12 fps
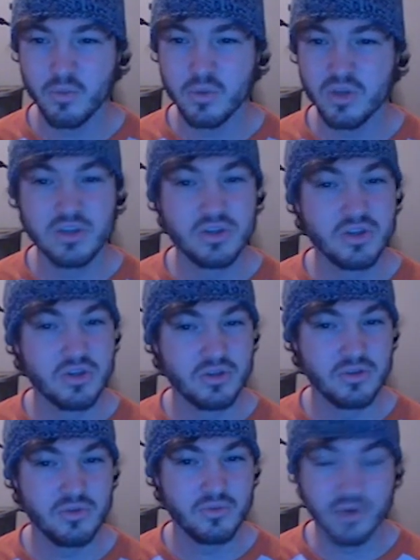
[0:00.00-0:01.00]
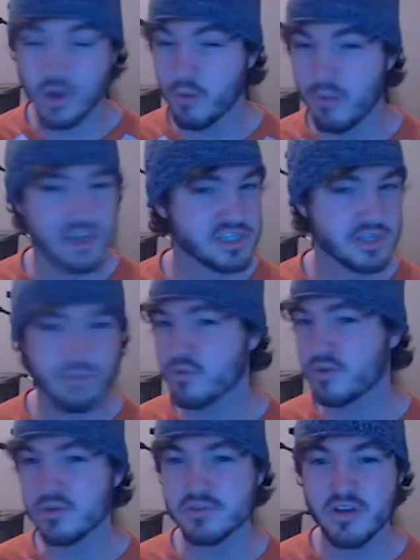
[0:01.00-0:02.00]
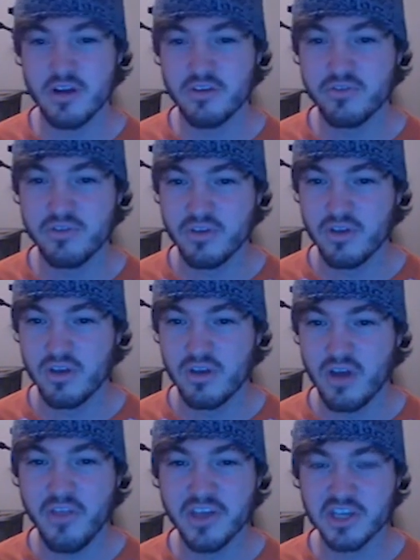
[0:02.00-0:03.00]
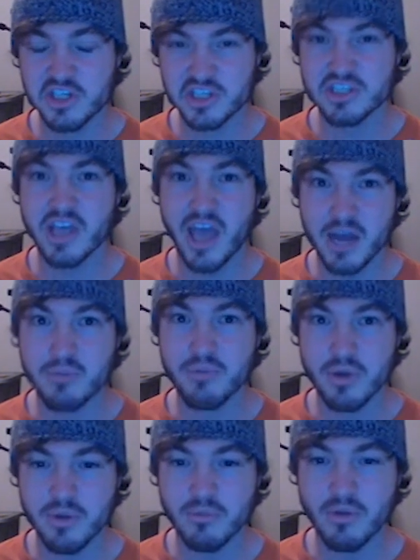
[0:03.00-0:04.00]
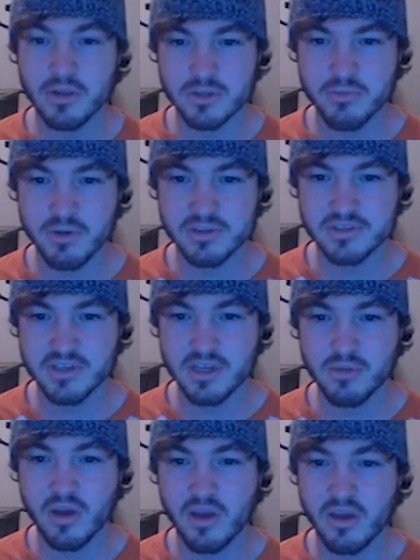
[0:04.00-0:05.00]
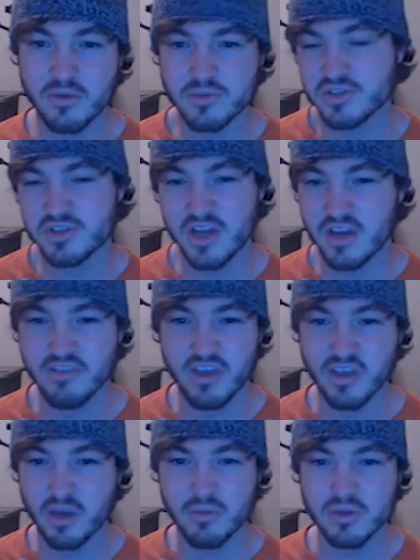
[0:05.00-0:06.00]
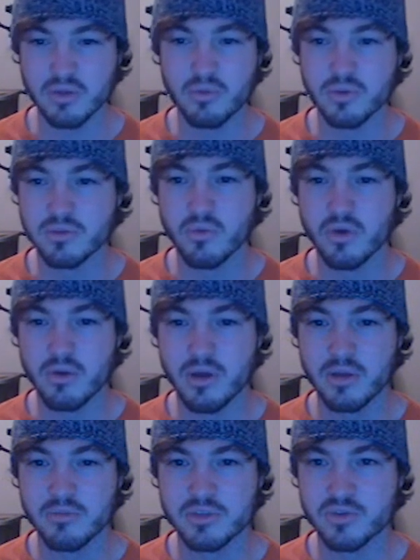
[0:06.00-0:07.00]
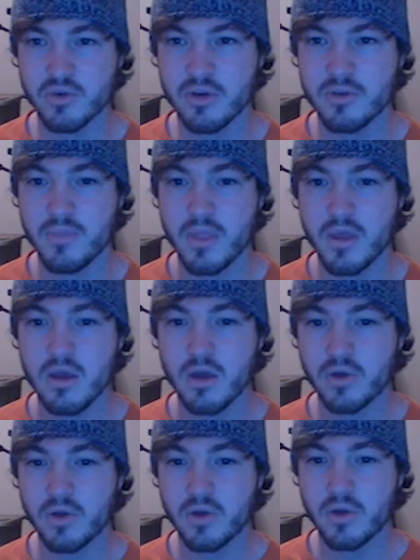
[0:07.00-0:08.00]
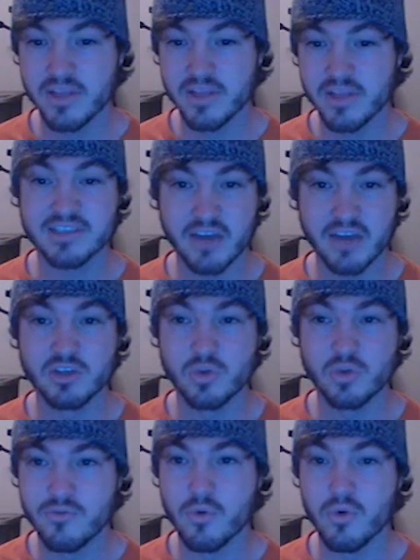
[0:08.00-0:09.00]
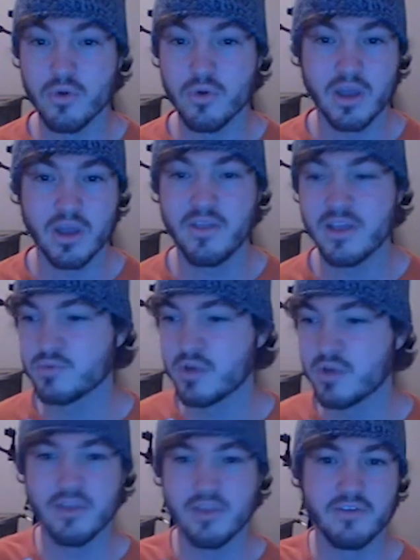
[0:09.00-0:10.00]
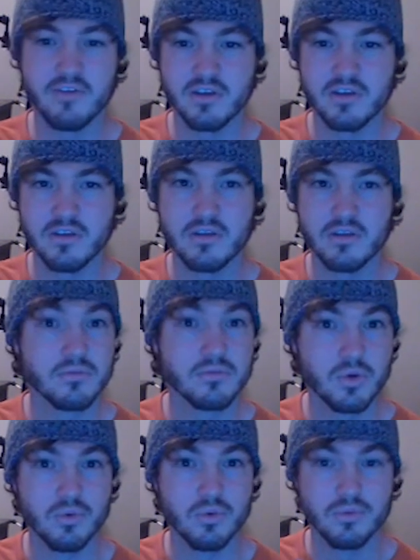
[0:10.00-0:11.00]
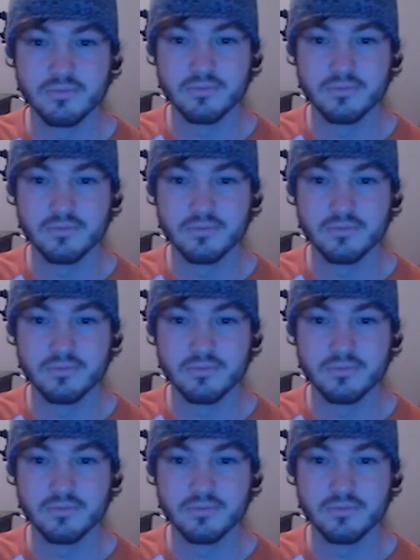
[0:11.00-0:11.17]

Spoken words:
We, we don't banish anymore with Gustav. I think it's just because I had a pretty big monster presence anyway. It was just kind of like I really wasn't worried about him destroying it. Okay, so that's exactly 24, and that's what he had left. Cool.